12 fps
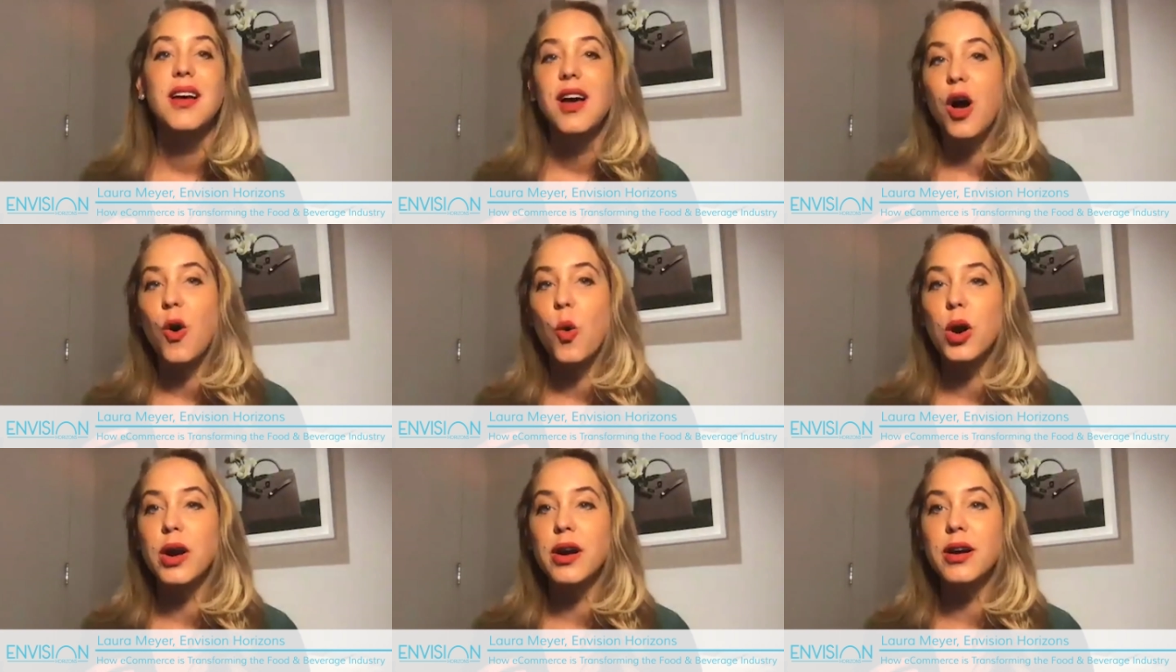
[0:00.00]

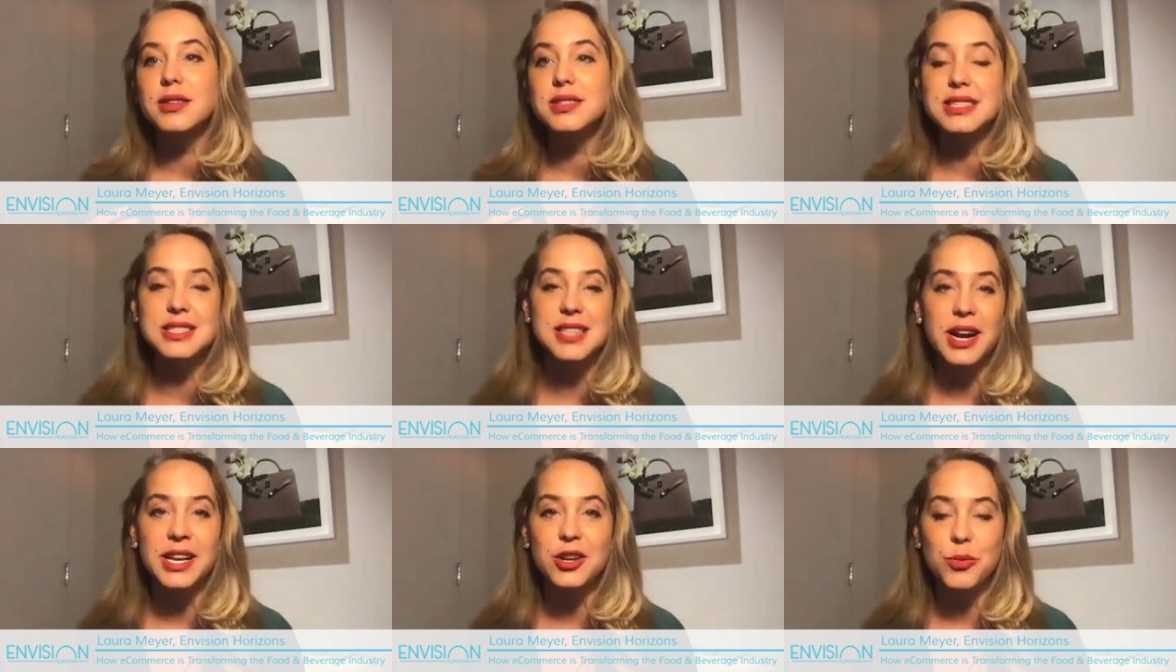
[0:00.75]
or
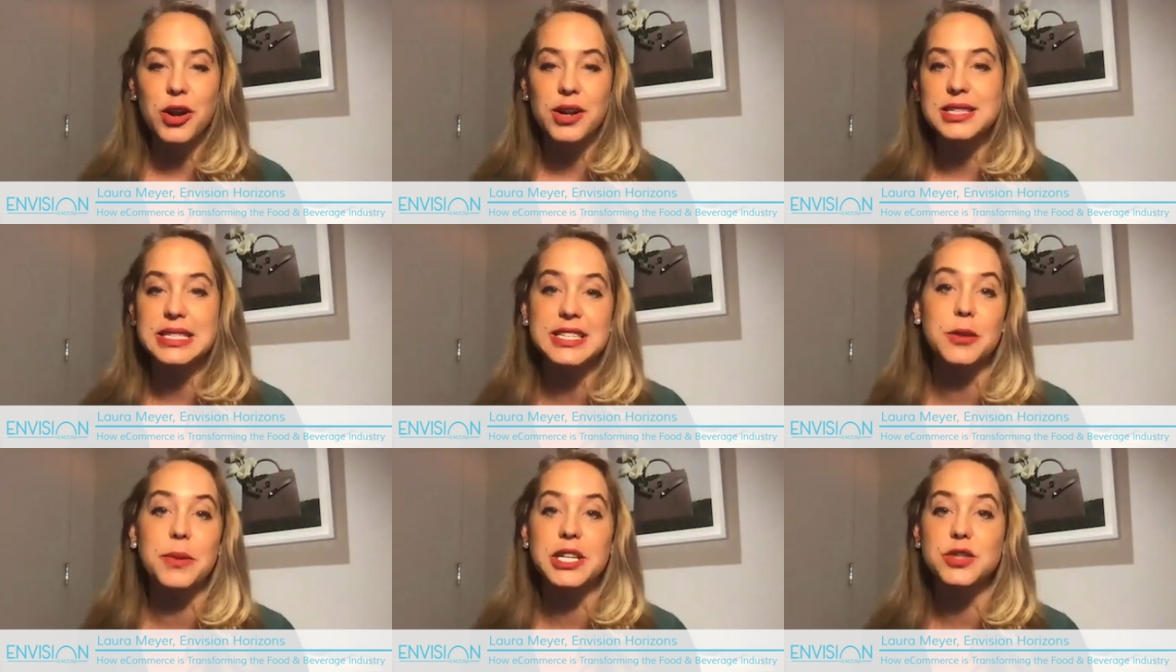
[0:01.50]
designing a product
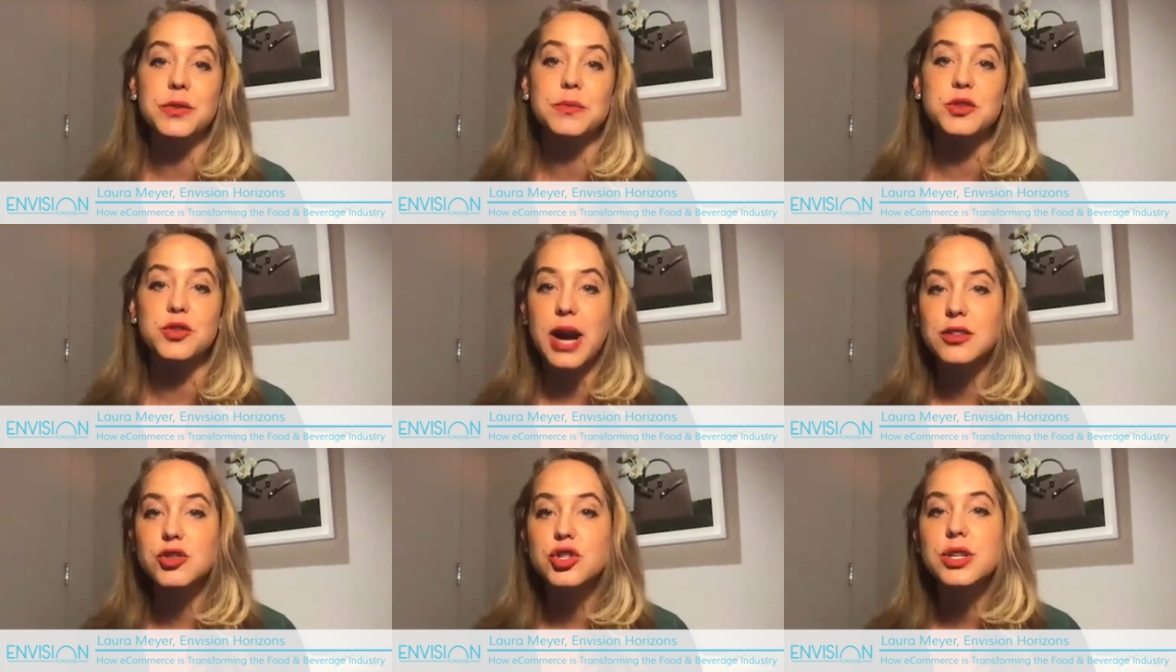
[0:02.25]
detail page from
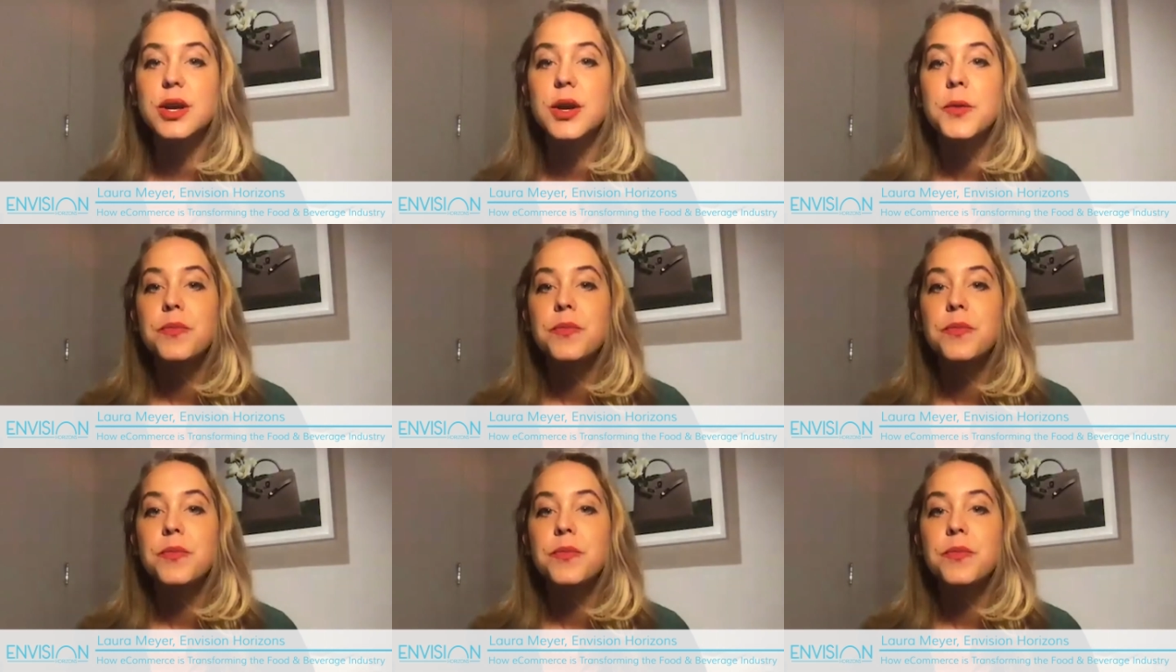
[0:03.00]
scratch.